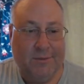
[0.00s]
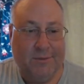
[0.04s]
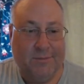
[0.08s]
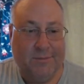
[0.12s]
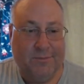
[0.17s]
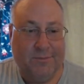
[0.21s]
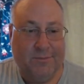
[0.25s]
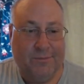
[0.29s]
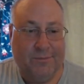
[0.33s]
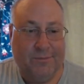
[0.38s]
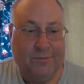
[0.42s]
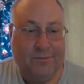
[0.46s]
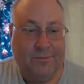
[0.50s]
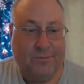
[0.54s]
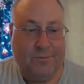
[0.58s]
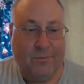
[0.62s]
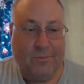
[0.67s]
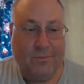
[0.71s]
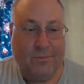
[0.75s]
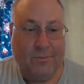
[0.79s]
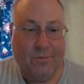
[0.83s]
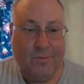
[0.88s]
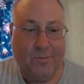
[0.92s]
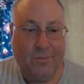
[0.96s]

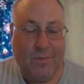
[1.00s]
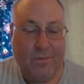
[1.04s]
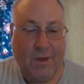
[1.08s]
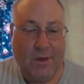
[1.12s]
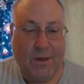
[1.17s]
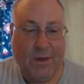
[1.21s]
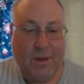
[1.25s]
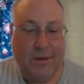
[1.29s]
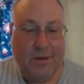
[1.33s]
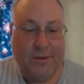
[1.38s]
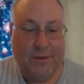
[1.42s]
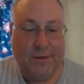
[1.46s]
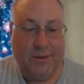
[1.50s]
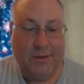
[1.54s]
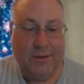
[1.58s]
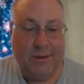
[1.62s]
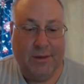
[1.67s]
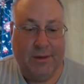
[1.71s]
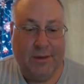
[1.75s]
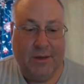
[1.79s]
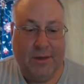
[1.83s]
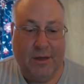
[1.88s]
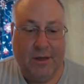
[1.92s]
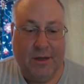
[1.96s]
Uh,
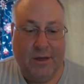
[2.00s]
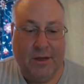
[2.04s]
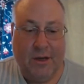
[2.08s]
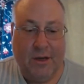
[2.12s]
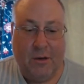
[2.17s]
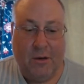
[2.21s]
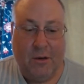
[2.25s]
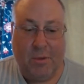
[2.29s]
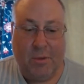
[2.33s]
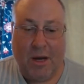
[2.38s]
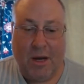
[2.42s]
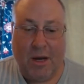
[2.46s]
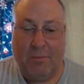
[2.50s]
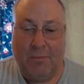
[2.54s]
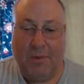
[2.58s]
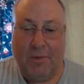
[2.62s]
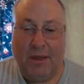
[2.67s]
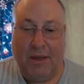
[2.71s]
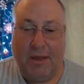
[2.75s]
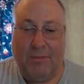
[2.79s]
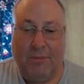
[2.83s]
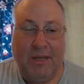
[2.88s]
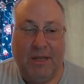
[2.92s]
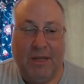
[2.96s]
no problem. Give me
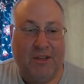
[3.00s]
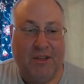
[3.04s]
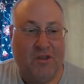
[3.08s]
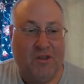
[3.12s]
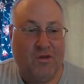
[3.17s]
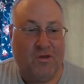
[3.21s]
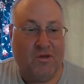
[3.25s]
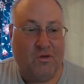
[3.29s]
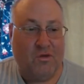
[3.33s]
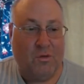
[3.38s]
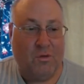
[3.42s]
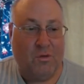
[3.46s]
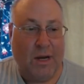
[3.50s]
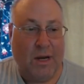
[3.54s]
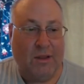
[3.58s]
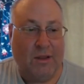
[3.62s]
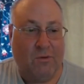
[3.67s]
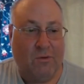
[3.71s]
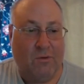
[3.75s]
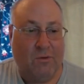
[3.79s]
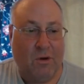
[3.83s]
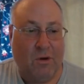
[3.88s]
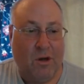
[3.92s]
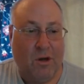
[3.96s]
strength rolls
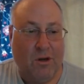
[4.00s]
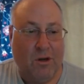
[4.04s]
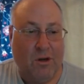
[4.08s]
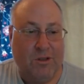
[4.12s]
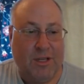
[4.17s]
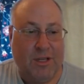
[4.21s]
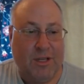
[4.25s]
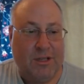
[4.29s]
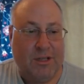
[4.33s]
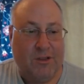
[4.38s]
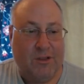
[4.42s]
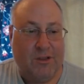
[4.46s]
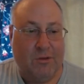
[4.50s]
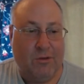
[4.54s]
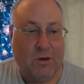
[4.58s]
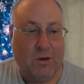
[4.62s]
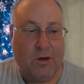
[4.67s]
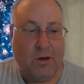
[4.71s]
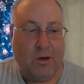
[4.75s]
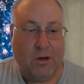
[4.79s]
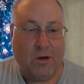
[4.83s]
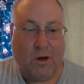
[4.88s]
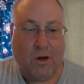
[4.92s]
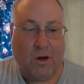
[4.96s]
as you are
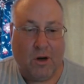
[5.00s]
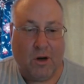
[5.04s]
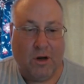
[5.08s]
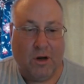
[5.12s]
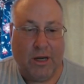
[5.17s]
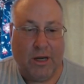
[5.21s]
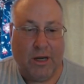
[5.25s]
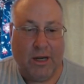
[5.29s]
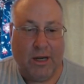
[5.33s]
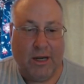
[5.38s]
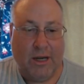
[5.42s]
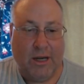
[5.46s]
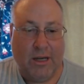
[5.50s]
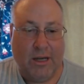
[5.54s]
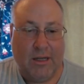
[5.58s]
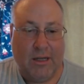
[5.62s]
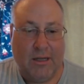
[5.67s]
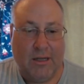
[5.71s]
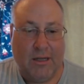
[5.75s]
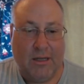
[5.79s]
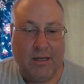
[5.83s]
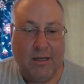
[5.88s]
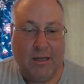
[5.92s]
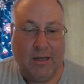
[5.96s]
hurrying and
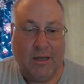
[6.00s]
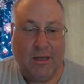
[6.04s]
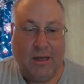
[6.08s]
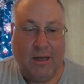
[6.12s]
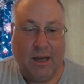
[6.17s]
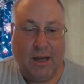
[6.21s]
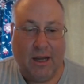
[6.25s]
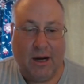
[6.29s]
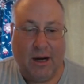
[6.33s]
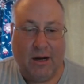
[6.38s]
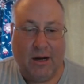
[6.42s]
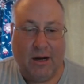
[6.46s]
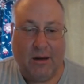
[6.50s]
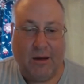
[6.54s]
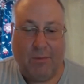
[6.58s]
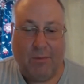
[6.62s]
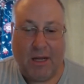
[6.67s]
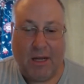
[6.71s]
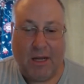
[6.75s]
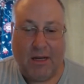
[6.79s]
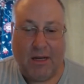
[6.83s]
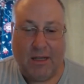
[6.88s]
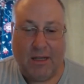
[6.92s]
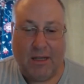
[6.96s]
carrying oh, him on a
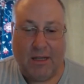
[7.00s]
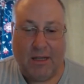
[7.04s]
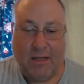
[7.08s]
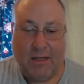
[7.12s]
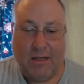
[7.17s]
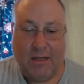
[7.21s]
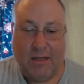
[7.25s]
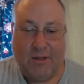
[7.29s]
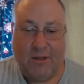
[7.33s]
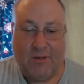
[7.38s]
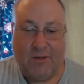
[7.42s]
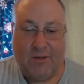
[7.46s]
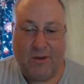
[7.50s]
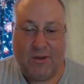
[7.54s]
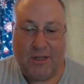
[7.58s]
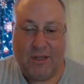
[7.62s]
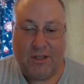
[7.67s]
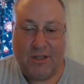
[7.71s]
kidding. stretcher.